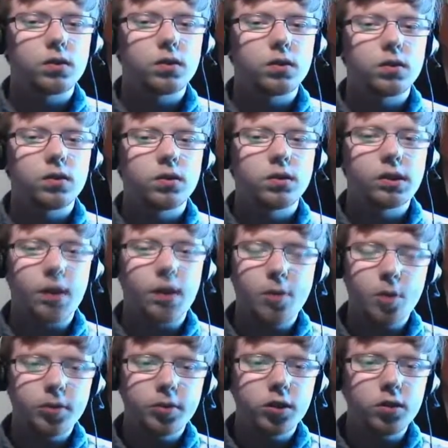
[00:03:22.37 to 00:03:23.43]
some
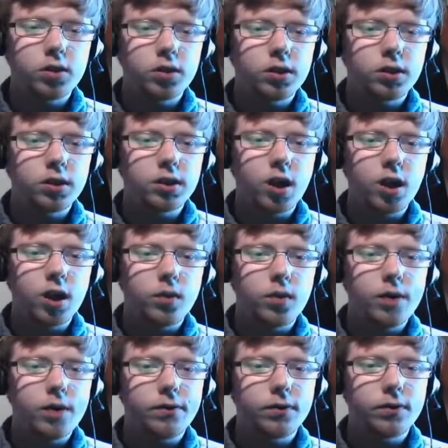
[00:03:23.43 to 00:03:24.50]
options to start off with.